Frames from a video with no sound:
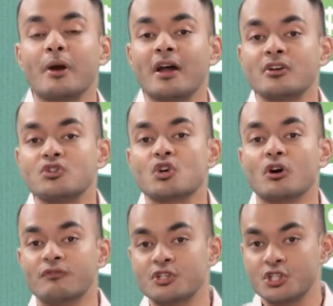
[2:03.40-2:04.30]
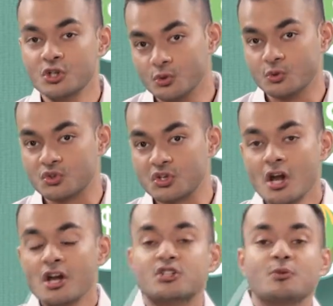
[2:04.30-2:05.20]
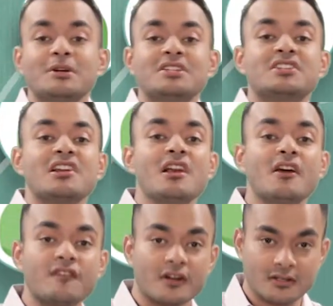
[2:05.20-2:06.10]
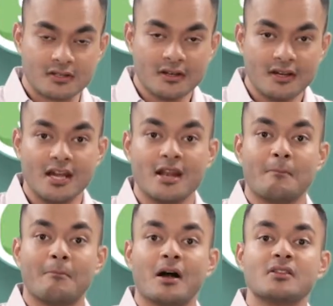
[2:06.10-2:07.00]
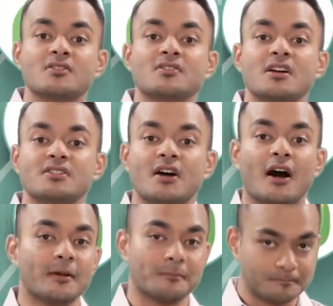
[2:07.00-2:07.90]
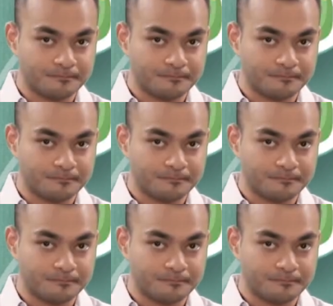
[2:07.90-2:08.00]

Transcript: pairs of shoes to be delivered in a month's time.